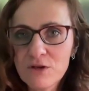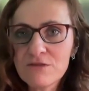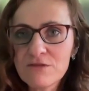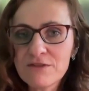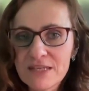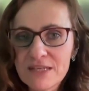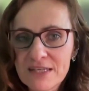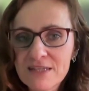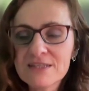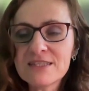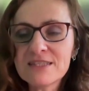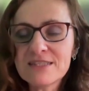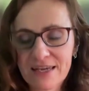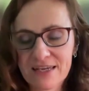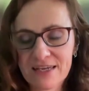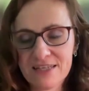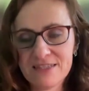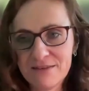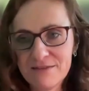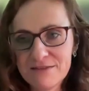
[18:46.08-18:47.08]
of little
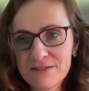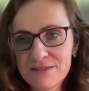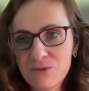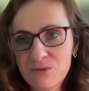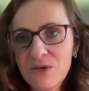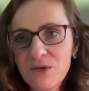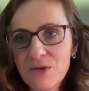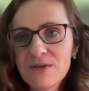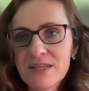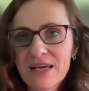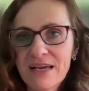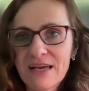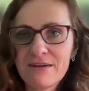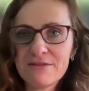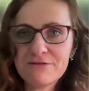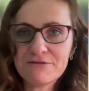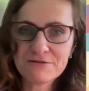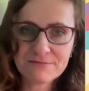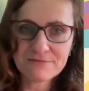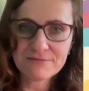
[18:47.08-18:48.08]
detectives, we will
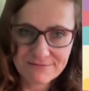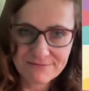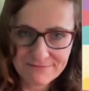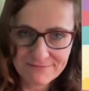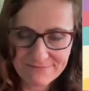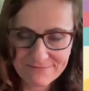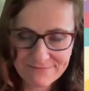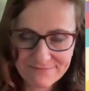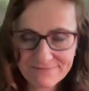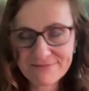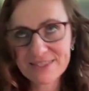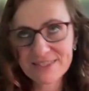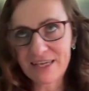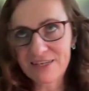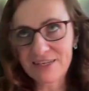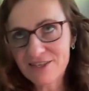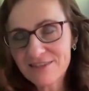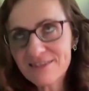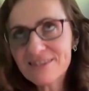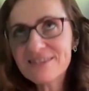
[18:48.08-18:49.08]
have
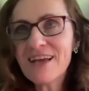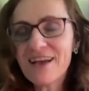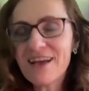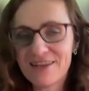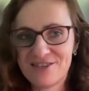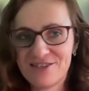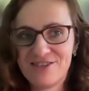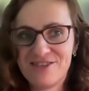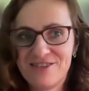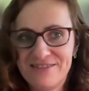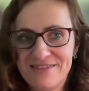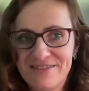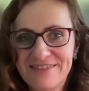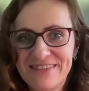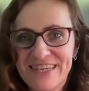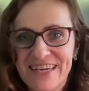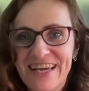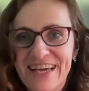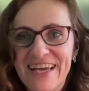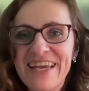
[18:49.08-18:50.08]
such and such,
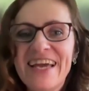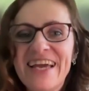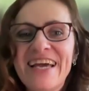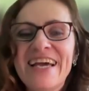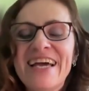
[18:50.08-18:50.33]
okay?